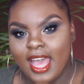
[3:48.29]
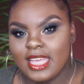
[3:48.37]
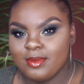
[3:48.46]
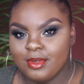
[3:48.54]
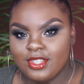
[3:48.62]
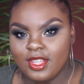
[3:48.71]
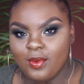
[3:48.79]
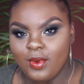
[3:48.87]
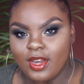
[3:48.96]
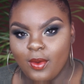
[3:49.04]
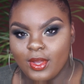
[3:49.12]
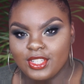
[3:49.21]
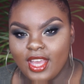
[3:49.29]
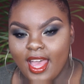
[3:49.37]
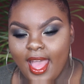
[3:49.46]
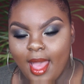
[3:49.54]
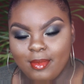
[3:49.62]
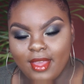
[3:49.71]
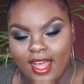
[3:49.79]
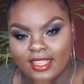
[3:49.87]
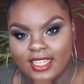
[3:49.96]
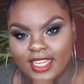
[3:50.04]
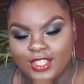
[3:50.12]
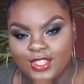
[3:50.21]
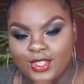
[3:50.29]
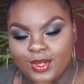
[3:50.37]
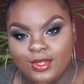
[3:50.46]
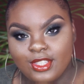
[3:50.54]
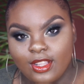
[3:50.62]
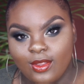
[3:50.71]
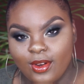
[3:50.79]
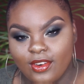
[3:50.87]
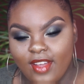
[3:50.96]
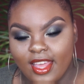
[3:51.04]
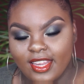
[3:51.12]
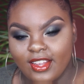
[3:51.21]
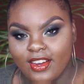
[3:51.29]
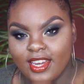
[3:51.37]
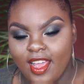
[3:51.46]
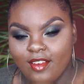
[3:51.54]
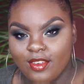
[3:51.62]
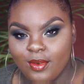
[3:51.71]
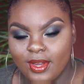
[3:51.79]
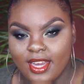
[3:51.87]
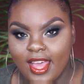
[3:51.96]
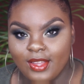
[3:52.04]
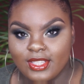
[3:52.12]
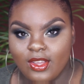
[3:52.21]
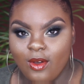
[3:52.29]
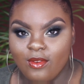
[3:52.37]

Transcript: I especially want to wish a happy holidays too to Lauren Ridinger and everyone else